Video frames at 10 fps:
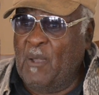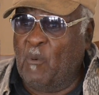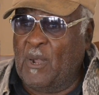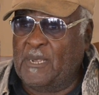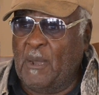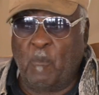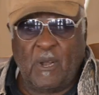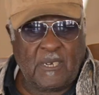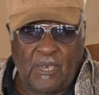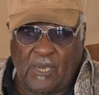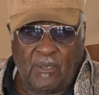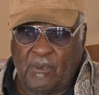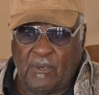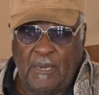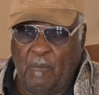Them wasn't killers,
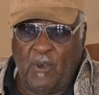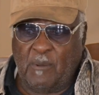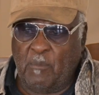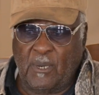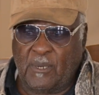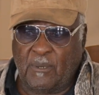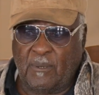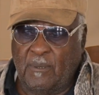them wasn't murderers.